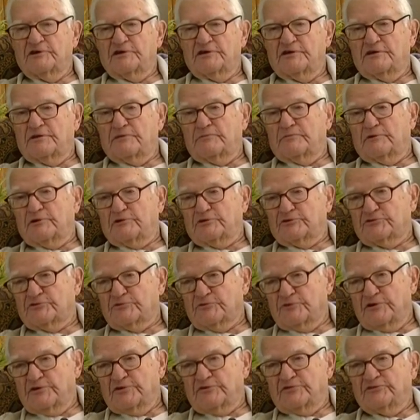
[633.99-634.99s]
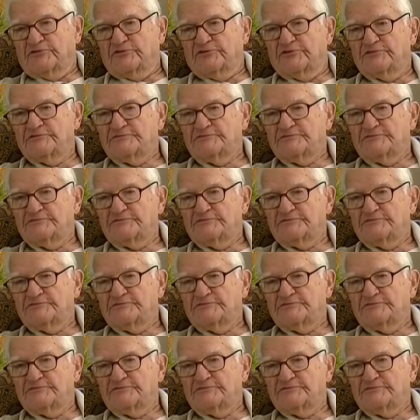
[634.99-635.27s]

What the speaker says: and administrators